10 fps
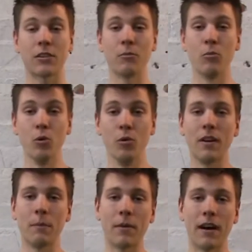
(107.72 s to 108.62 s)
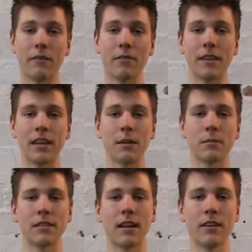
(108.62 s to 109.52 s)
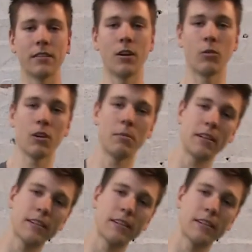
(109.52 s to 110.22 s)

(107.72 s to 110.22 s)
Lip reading: move above the hips. Now, I don't want to be